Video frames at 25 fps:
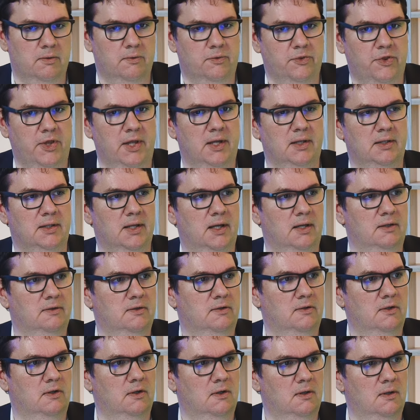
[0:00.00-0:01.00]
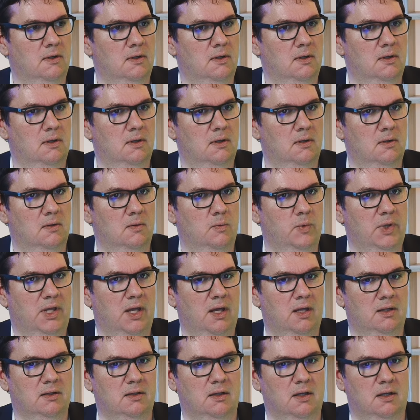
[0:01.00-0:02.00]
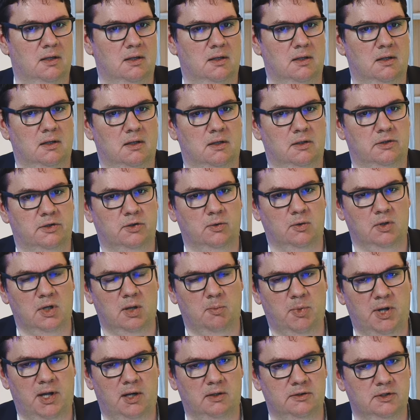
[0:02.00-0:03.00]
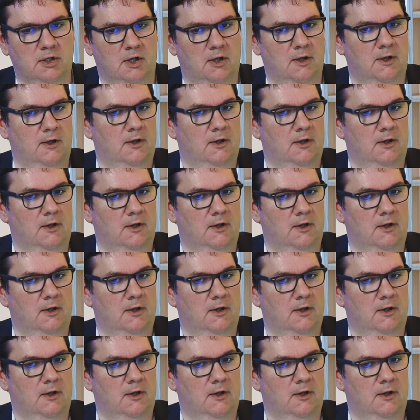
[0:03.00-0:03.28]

thing that we can talk about.